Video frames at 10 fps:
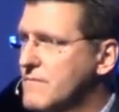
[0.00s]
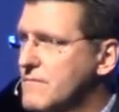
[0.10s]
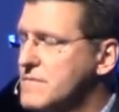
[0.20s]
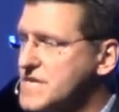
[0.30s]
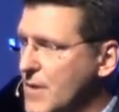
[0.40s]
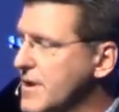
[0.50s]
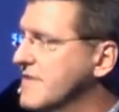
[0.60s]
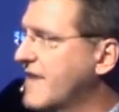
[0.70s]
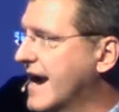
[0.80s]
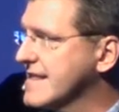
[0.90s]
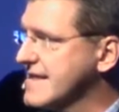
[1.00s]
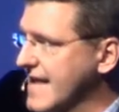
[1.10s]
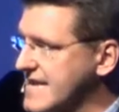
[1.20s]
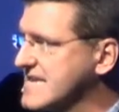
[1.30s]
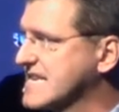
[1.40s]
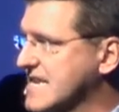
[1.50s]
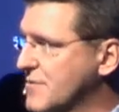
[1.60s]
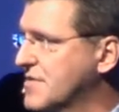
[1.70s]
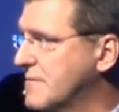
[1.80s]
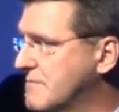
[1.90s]
Someone invited the guest to sit
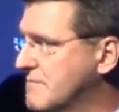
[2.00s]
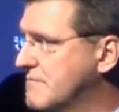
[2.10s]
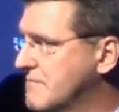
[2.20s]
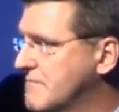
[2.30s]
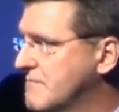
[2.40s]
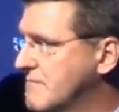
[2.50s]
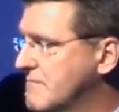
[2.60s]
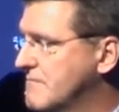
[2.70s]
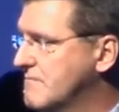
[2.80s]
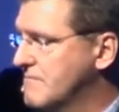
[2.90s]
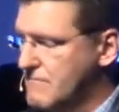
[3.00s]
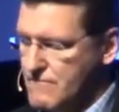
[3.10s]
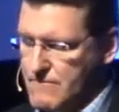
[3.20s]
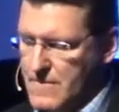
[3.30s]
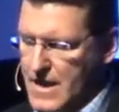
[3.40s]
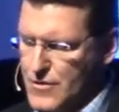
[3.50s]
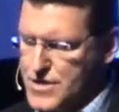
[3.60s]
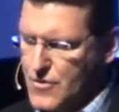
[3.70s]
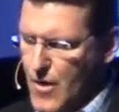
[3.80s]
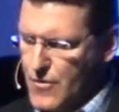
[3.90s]
with them. And here's the
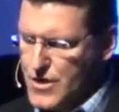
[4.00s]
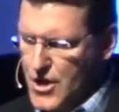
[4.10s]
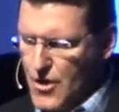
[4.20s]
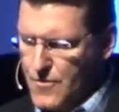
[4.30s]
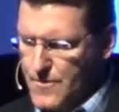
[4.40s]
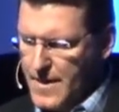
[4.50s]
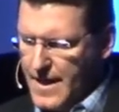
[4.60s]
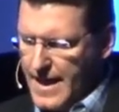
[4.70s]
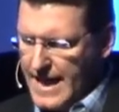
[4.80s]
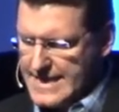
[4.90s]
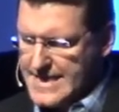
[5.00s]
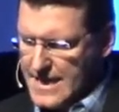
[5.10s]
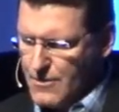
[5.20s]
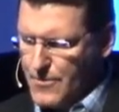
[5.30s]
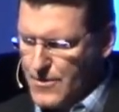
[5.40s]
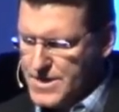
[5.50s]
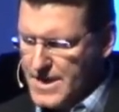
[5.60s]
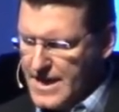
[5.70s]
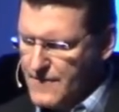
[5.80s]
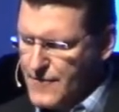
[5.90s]
quote You know, as a single person,
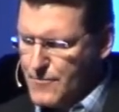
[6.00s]
I can feel